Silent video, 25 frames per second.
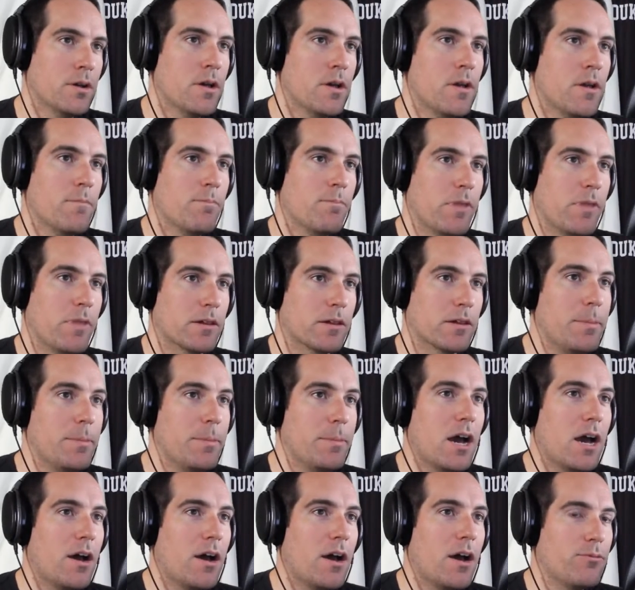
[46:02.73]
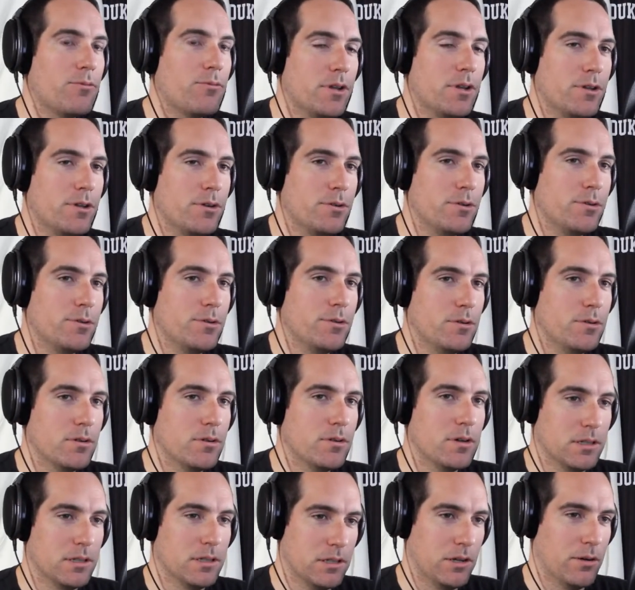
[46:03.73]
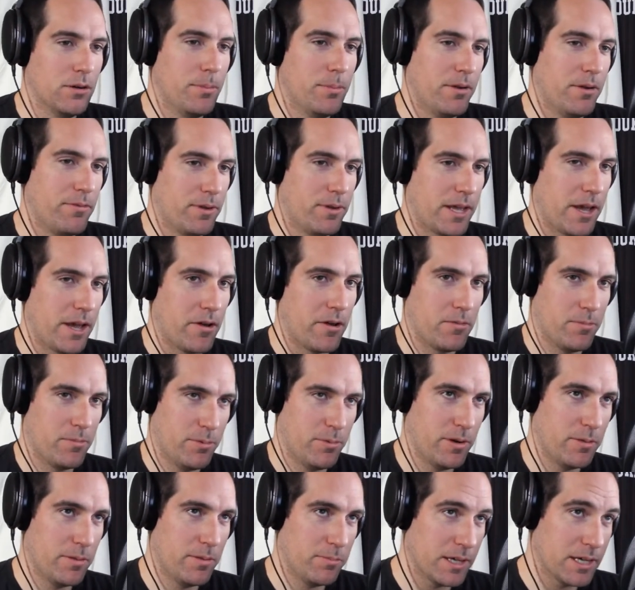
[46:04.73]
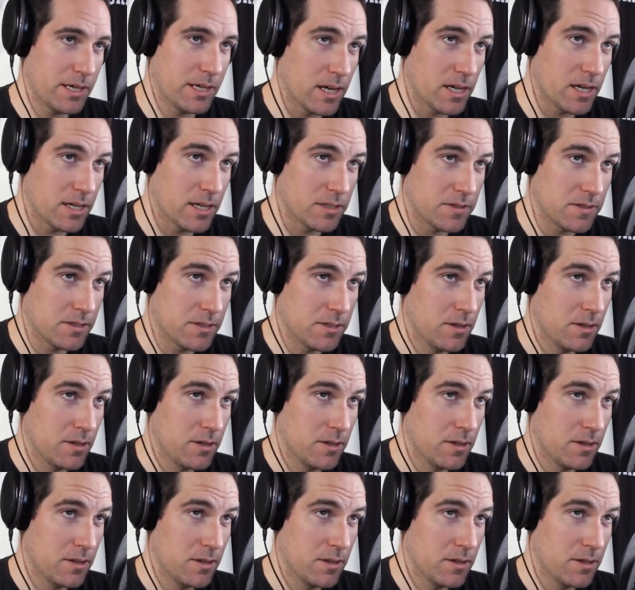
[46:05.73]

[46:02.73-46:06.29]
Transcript: Now let me offer you a little bit of a counterpoint, because